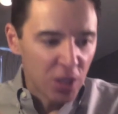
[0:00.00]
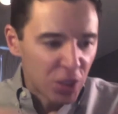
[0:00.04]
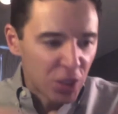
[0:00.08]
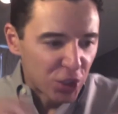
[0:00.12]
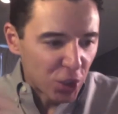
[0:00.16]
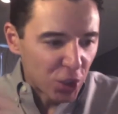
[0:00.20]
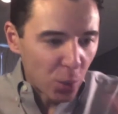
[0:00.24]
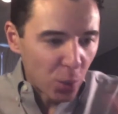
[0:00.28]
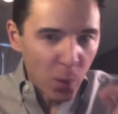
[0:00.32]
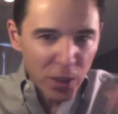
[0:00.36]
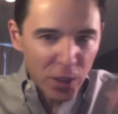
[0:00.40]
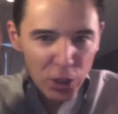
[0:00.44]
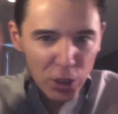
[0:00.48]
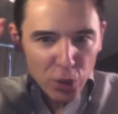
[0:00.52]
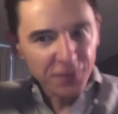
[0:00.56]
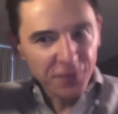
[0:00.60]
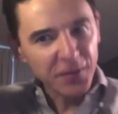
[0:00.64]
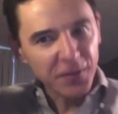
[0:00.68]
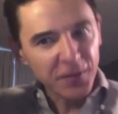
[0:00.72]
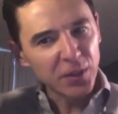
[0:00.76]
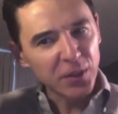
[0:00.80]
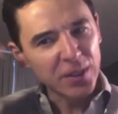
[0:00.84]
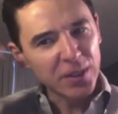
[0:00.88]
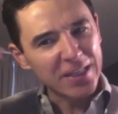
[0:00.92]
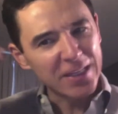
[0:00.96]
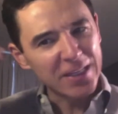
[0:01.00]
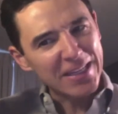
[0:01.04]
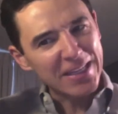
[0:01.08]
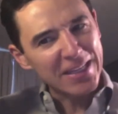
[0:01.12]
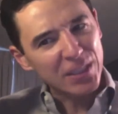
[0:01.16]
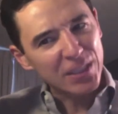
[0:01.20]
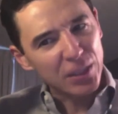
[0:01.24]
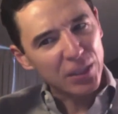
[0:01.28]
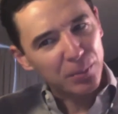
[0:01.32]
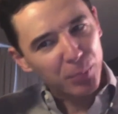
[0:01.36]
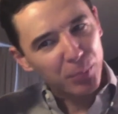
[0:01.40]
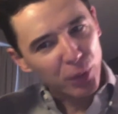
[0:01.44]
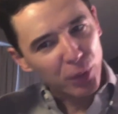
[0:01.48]
So when you feel the
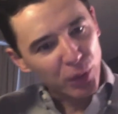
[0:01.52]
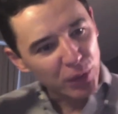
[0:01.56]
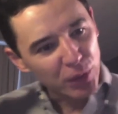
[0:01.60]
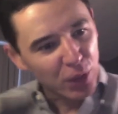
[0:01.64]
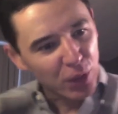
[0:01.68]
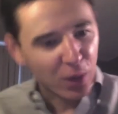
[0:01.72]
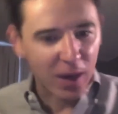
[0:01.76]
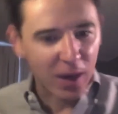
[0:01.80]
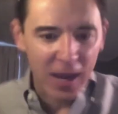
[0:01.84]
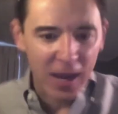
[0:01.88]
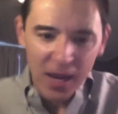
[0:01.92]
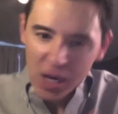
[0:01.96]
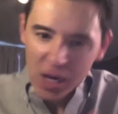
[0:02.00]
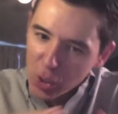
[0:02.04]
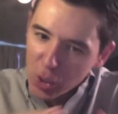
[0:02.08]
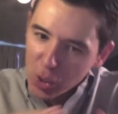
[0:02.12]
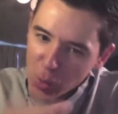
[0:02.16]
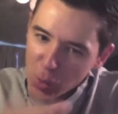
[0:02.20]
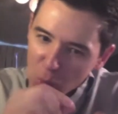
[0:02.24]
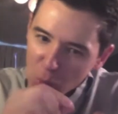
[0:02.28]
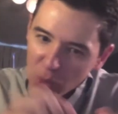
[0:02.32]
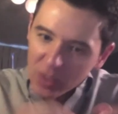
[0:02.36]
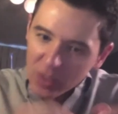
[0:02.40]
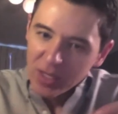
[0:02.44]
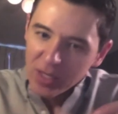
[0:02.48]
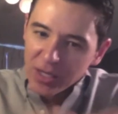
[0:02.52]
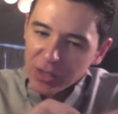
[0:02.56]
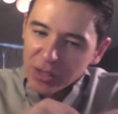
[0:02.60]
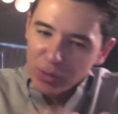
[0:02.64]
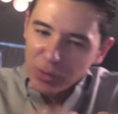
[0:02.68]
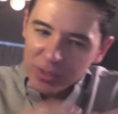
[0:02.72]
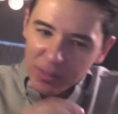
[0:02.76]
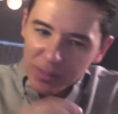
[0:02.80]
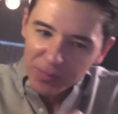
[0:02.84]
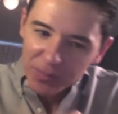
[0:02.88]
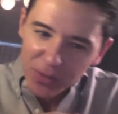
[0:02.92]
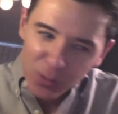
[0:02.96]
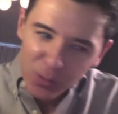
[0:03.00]
need to pull your hair or yeah.
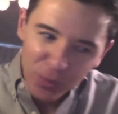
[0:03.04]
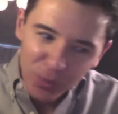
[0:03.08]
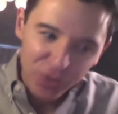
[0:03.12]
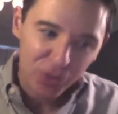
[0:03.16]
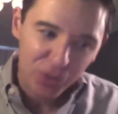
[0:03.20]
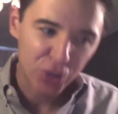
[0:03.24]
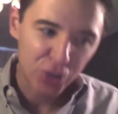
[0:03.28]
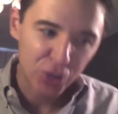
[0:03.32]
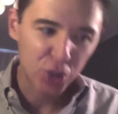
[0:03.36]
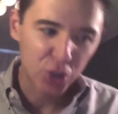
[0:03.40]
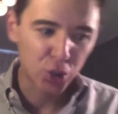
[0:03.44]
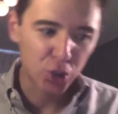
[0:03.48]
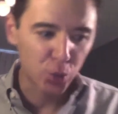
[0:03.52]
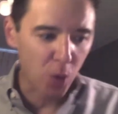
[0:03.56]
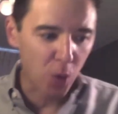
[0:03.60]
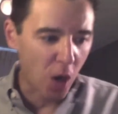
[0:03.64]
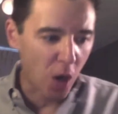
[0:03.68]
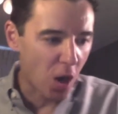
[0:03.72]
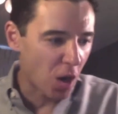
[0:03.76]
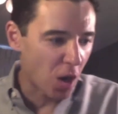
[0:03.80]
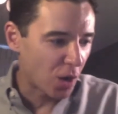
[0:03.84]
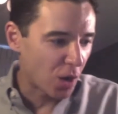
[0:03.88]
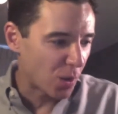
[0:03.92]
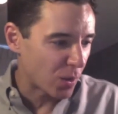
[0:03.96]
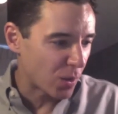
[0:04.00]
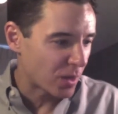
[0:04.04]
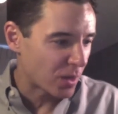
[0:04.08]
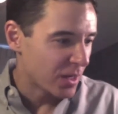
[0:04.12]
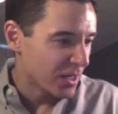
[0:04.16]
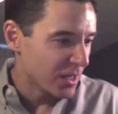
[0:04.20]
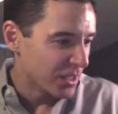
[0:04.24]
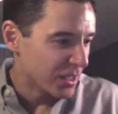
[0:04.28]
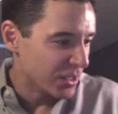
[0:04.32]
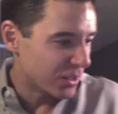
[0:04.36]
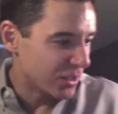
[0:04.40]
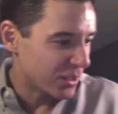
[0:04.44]
do something straw or you